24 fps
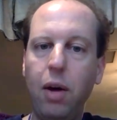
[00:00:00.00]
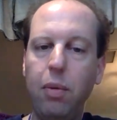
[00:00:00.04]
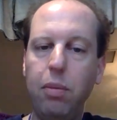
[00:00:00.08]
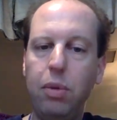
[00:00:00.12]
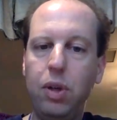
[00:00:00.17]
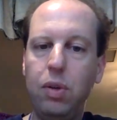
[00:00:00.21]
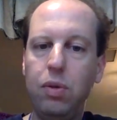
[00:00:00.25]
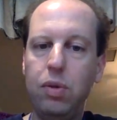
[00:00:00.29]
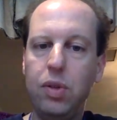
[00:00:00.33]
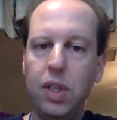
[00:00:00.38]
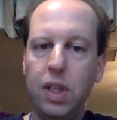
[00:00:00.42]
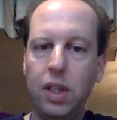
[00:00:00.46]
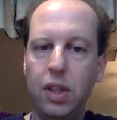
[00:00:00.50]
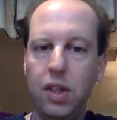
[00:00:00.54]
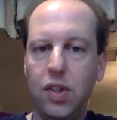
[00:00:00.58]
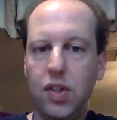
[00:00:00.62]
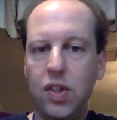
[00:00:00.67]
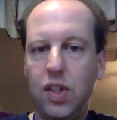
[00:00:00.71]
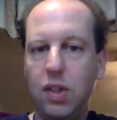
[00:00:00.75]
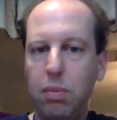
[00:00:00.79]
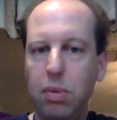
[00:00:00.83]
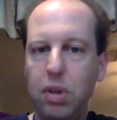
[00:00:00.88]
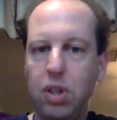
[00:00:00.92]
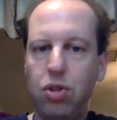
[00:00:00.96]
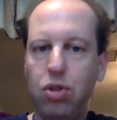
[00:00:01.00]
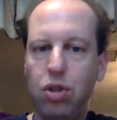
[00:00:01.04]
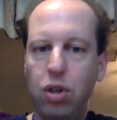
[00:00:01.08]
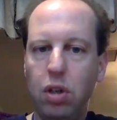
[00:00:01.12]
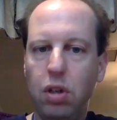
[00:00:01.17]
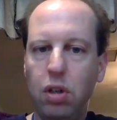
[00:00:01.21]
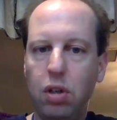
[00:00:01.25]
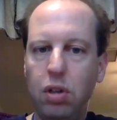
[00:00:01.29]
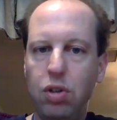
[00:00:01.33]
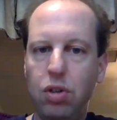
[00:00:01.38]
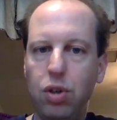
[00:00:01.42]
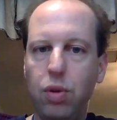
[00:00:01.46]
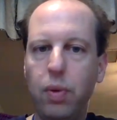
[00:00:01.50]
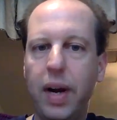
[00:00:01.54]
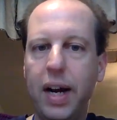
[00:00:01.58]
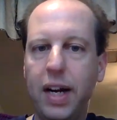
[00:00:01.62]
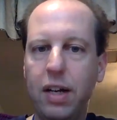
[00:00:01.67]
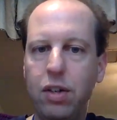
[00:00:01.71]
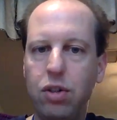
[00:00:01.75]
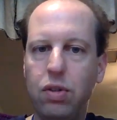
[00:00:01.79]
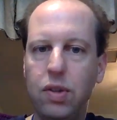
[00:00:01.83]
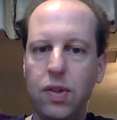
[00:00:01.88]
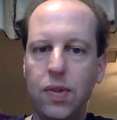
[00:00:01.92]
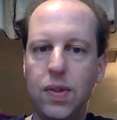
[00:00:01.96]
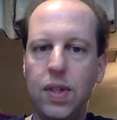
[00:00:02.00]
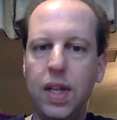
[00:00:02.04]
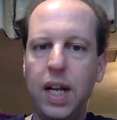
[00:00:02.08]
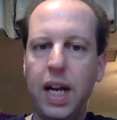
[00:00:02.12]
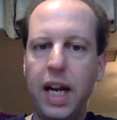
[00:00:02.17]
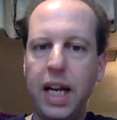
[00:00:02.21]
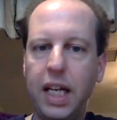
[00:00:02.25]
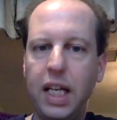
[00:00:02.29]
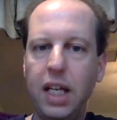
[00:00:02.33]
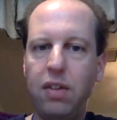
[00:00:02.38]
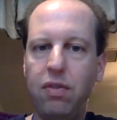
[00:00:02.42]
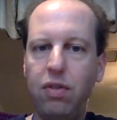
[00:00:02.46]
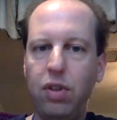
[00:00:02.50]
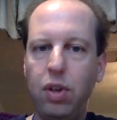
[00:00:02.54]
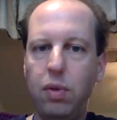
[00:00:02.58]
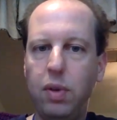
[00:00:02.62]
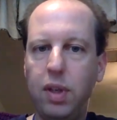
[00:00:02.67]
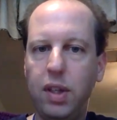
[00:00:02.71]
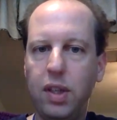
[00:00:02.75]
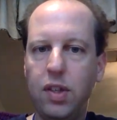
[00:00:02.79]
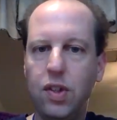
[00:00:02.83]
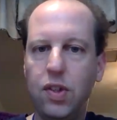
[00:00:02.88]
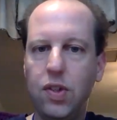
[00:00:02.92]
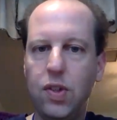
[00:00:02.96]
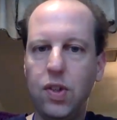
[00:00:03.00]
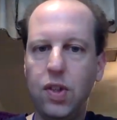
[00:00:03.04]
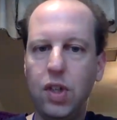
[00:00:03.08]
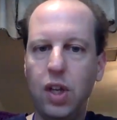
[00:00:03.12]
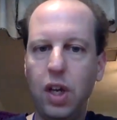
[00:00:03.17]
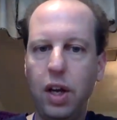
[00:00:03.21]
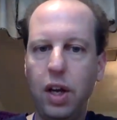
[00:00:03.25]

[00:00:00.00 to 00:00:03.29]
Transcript: using the submission directions that I give you in this